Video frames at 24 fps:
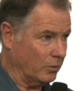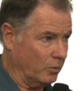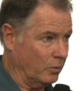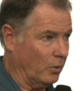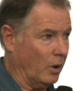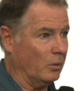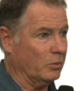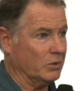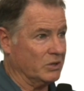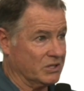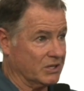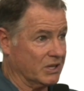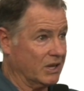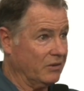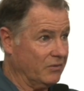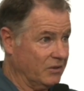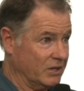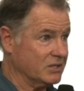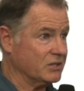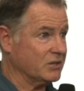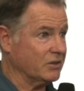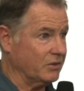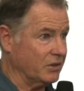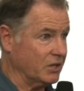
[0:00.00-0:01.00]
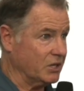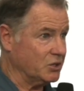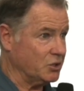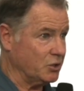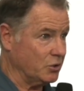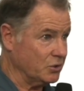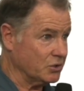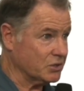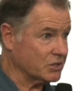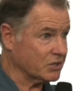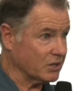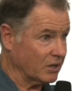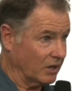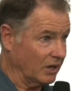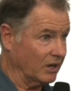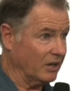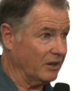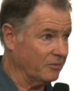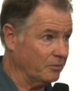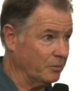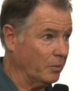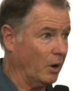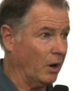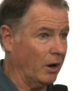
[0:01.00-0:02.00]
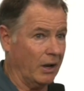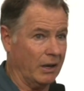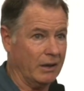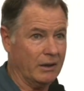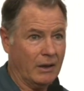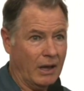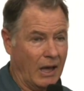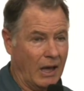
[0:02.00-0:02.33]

what was given to the jews to live by